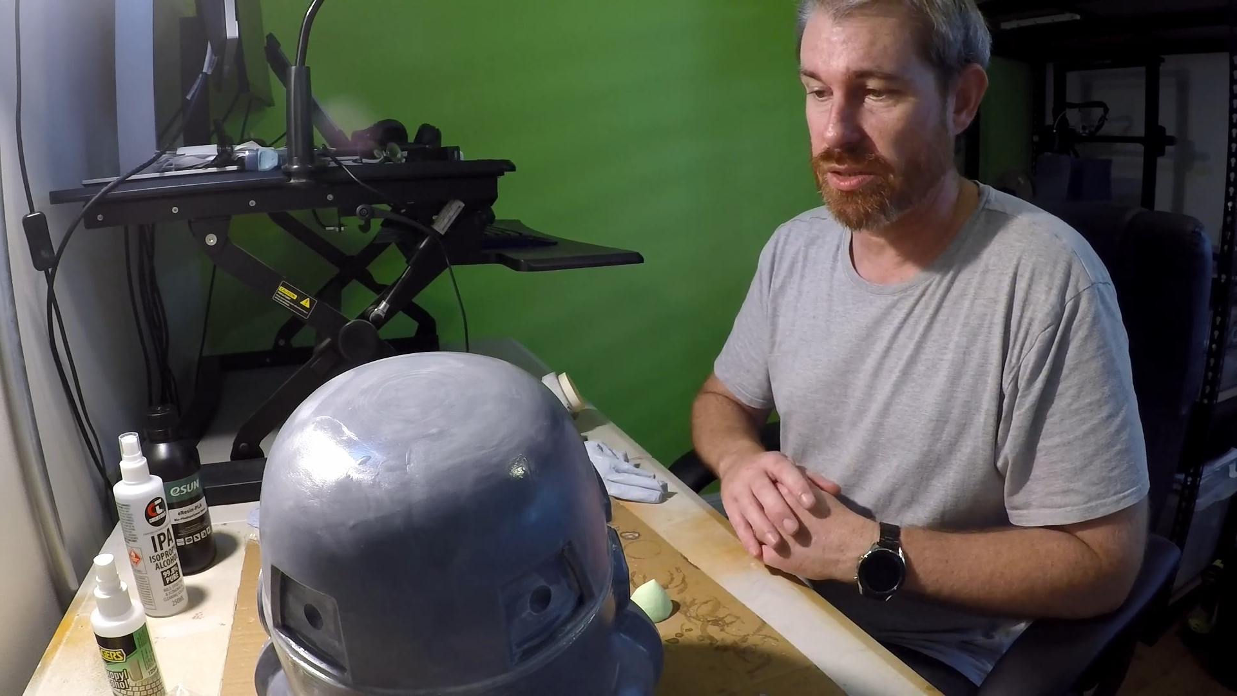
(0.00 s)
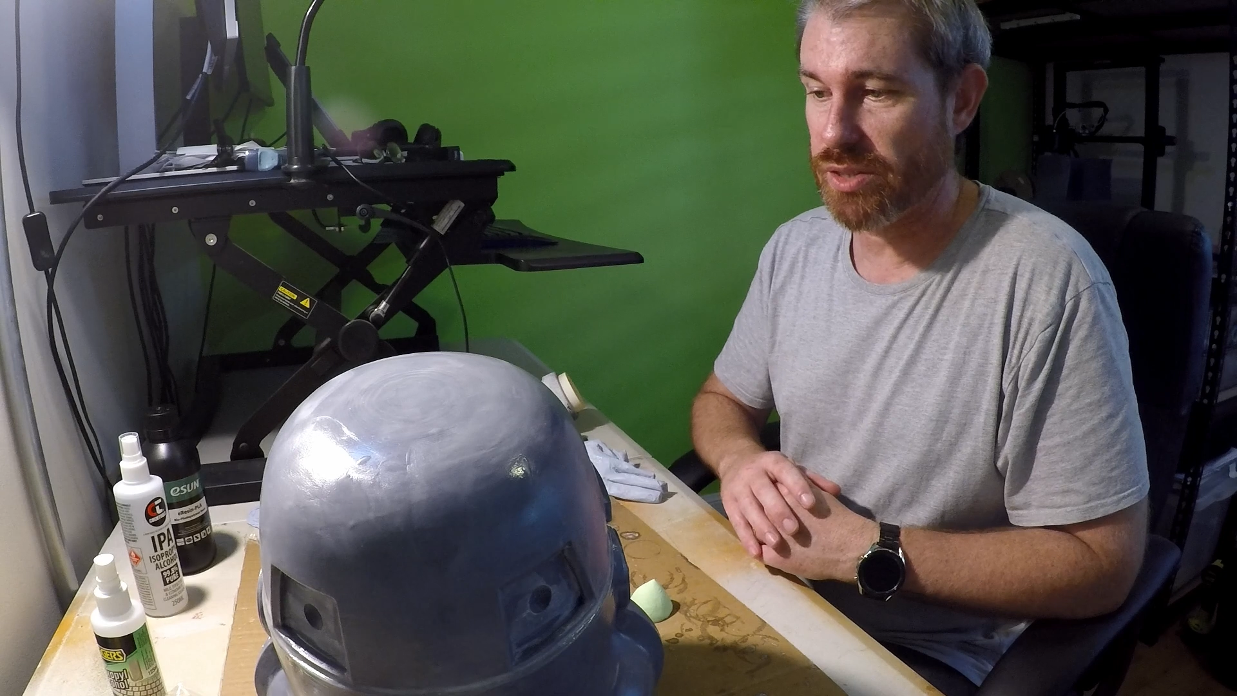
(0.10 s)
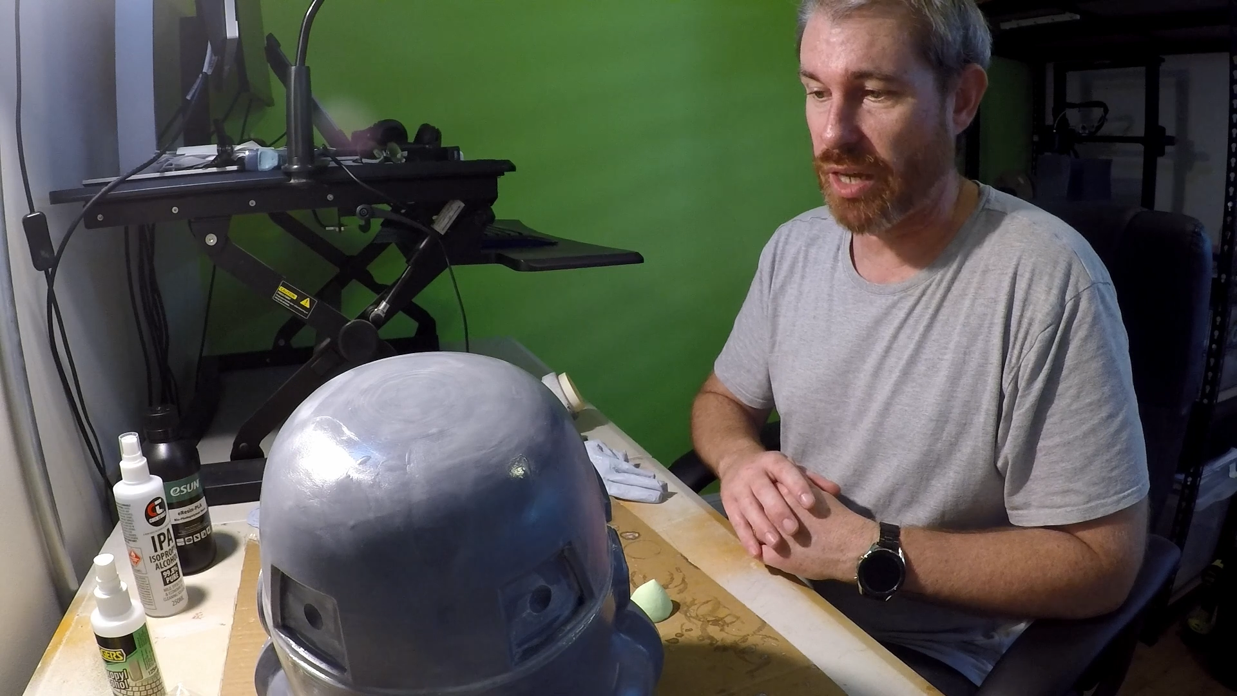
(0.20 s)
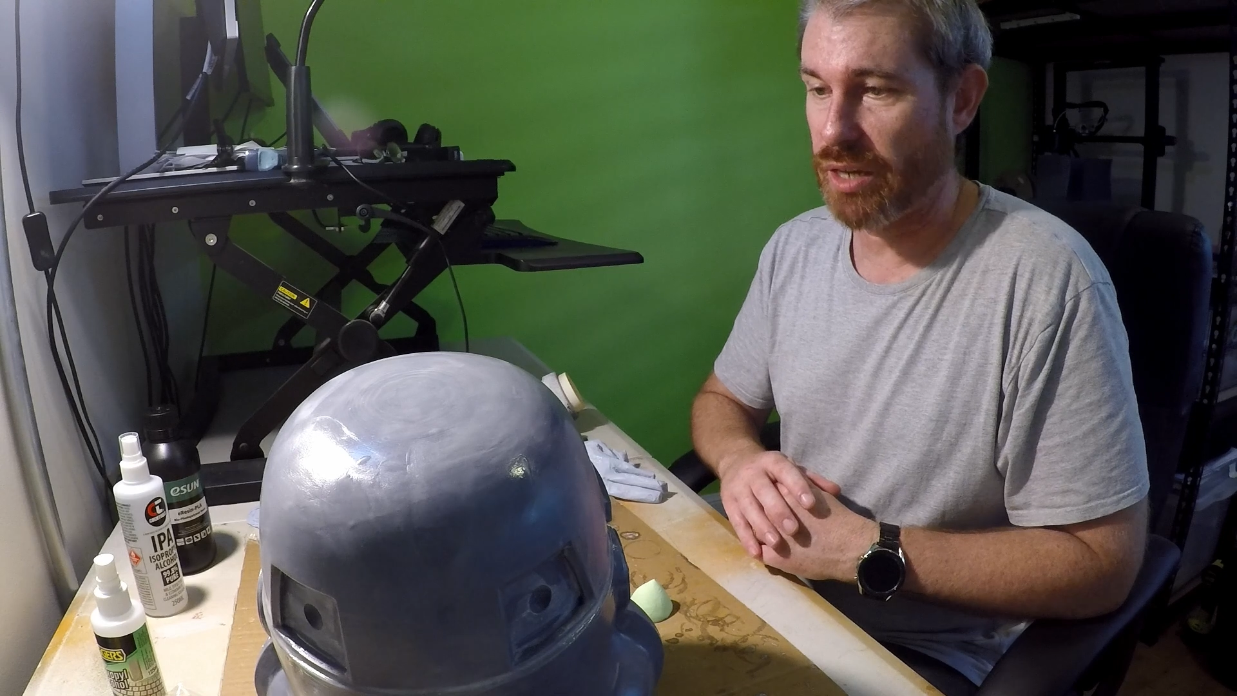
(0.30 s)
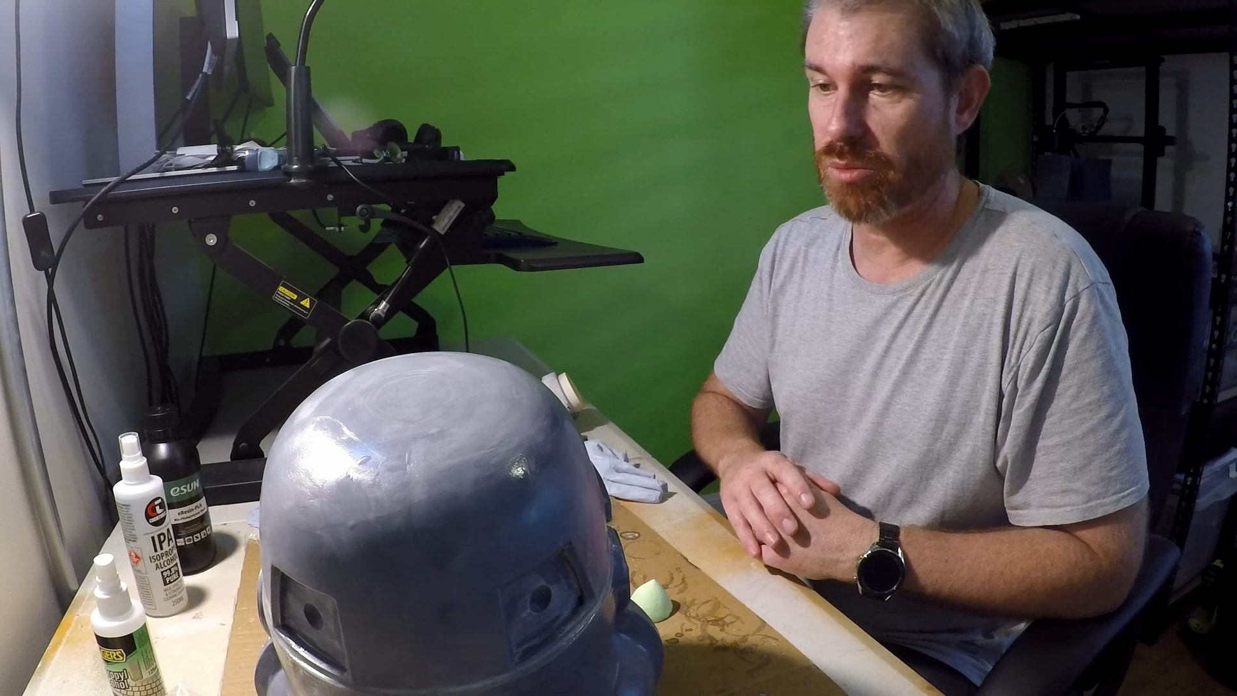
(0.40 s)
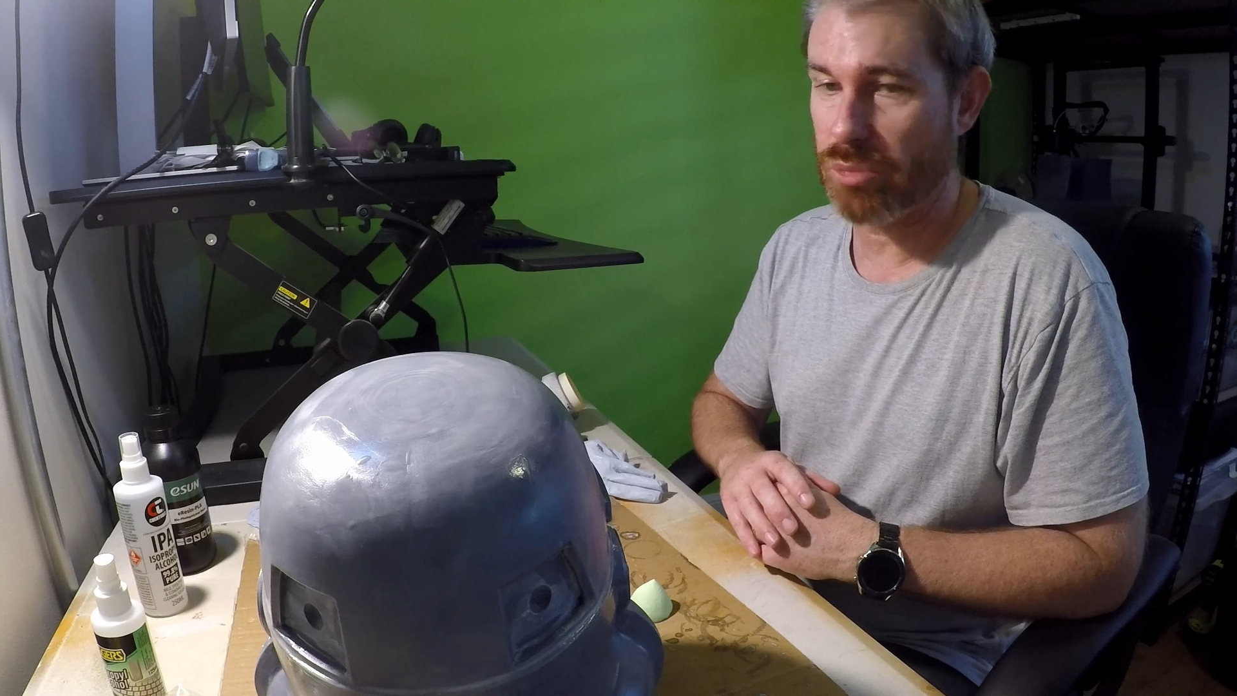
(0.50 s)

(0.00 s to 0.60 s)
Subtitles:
sanding